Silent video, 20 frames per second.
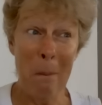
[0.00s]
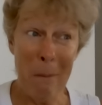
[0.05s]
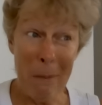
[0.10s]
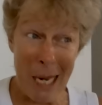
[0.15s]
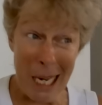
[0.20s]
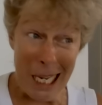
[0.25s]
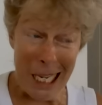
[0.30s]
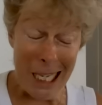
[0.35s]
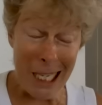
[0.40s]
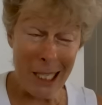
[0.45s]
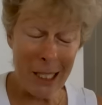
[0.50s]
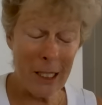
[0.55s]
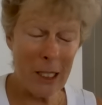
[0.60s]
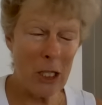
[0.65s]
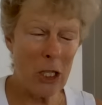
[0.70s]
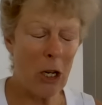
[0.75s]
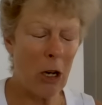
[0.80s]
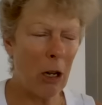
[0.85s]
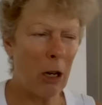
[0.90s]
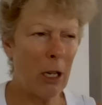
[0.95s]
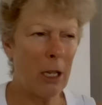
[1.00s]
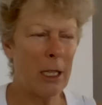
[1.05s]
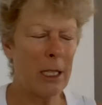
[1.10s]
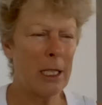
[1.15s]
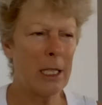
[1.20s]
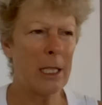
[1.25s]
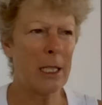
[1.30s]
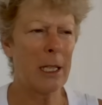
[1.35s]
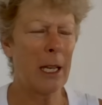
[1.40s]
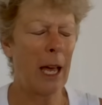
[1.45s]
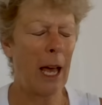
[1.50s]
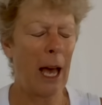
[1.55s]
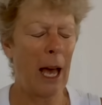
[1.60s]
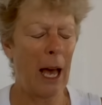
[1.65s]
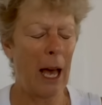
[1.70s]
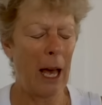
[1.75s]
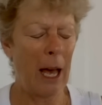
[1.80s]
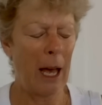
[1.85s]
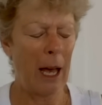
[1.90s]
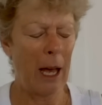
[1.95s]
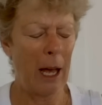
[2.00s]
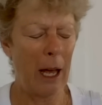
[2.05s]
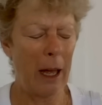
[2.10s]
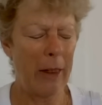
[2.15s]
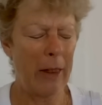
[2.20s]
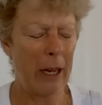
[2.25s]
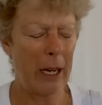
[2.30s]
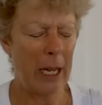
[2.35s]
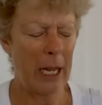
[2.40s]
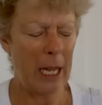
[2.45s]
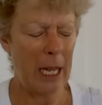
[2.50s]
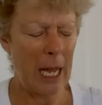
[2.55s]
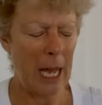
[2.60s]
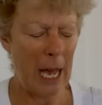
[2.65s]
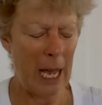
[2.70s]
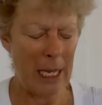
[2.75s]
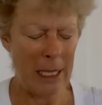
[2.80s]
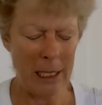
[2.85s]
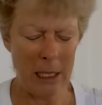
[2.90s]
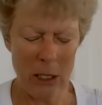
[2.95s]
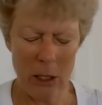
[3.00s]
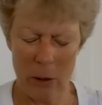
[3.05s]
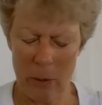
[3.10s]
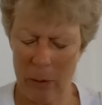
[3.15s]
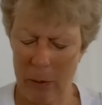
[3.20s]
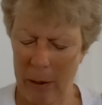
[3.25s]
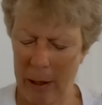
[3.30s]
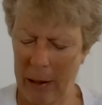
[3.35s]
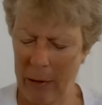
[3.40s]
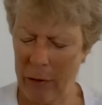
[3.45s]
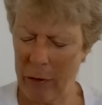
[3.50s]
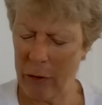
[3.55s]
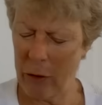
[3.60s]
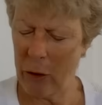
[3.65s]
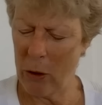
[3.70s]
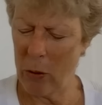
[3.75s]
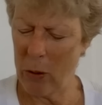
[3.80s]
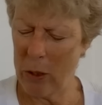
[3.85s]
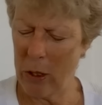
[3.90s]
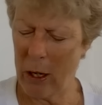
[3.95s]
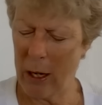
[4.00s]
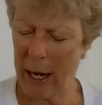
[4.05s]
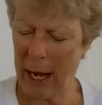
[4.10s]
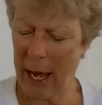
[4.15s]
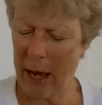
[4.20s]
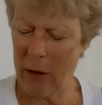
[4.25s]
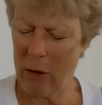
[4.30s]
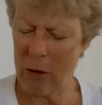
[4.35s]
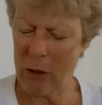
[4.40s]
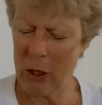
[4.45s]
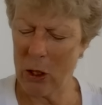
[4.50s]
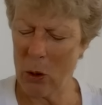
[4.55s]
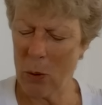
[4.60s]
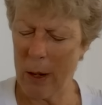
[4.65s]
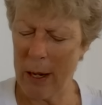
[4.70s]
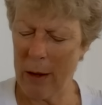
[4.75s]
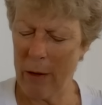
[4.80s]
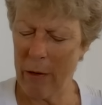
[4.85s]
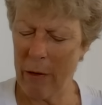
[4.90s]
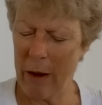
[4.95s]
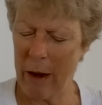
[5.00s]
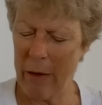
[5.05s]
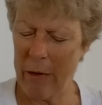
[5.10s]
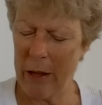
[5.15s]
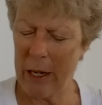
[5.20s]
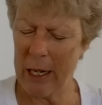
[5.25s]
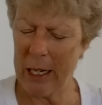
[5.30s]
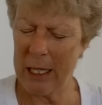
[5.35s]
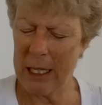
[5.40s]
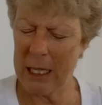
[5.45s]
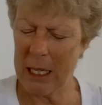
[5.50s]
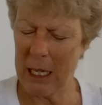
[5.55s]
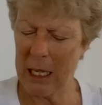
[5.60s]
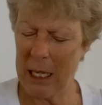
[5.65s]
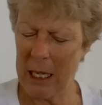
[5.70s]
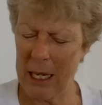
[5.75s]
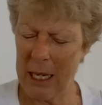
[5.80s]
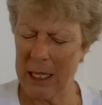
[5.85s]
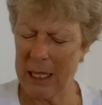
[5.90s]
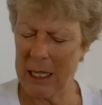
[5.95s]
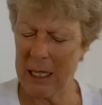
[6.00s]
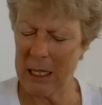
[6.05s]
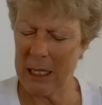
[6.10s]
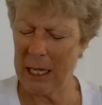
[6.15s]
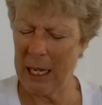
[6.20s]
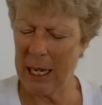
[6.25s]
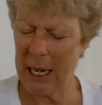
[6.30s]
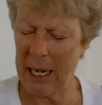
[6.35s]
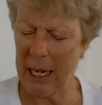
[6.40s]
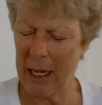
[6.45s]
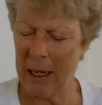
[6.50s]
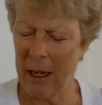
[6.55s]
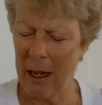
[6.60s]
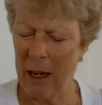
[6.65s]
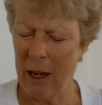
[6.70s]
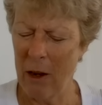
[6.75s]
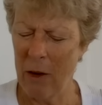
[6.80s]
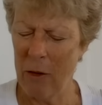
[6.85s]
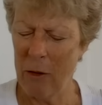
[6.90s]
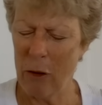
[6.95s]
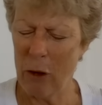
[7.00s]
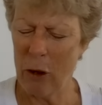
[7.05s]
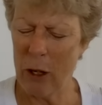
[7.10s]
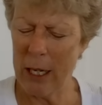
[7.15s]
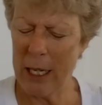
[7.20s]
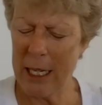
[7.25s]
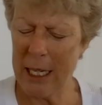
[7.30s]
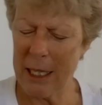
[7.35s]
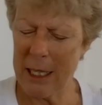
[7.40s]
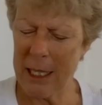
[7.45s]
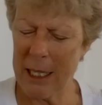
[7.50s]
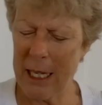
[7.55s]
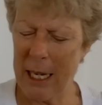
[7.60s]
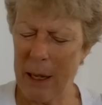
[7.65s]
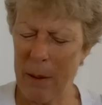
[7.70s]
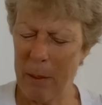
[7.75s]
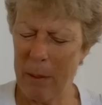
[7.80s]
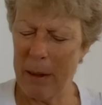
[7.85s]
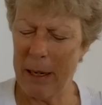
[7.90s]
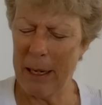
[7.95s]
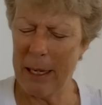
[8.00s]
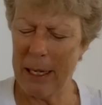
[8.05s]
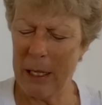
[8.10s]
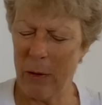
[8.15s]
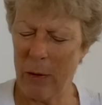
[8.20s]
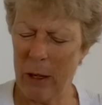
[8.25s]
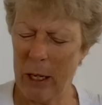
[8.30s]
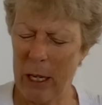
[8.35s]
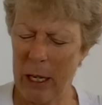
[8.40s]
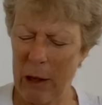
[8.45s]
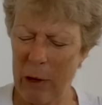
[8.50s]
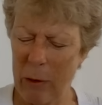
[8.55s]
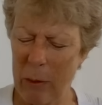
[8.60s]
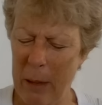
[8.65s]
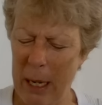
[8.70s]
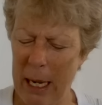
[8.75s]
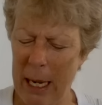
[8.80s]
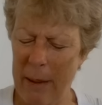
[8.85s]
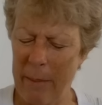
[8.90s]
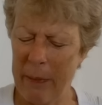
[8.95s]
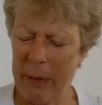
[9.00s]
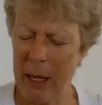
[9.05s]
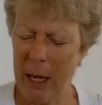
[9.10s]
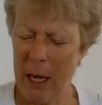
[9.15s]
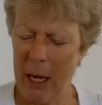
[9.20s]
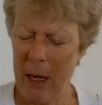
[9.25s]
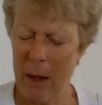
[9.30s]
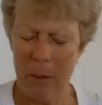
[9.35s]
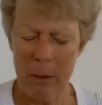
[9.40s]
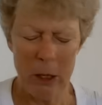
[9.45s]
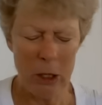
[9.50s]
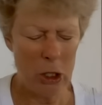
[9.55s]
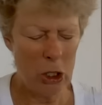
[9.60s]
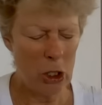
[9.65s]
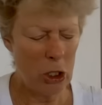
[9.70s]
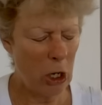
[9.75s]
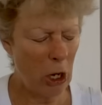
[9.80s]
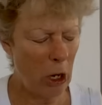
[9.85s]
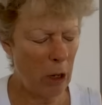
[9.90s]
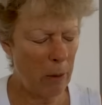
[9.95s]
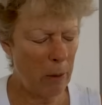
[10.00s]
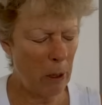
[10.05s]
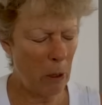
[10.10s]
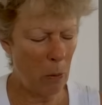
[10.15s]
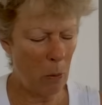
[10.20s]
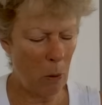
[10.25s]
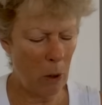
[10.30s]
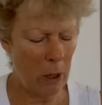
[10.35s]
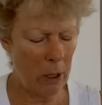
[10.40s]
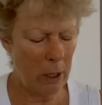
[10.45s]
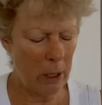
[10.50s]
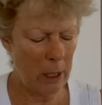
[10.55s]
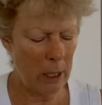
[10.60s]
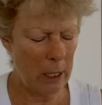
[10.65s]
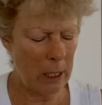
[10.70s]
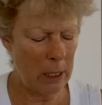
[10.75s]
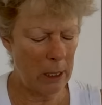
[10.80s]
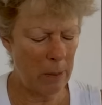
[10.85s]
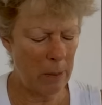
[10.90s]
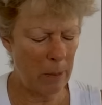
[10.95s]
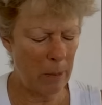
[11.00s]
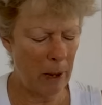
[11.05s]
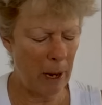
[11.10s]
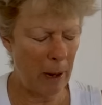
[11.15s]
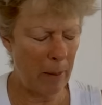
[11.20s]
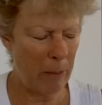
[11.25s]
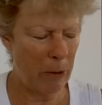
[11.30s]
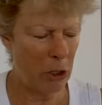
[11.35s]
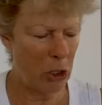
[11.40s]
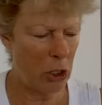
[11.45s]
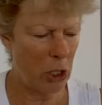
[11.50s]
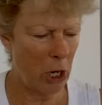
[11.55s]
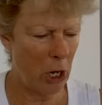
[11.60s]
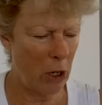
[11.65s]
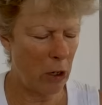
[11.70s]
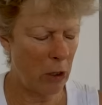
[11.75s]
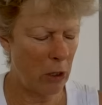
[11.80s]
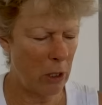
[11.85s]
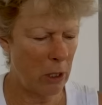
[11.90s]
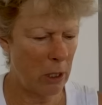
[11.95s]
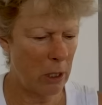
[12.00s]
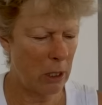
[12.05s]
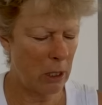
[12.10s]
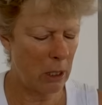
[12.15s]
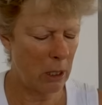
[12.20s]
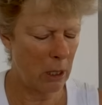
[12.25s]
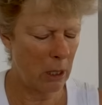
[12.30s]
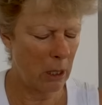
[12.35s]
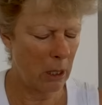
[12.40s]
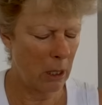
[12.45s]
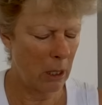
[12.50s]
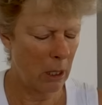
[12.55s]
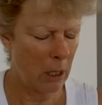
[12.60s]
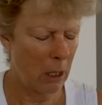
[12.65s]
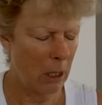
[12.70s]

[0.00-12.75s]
million that he has to bring forward, not 125 that I said yesterday. Freudian slip, please forgive me. But show me what is Barbara Jones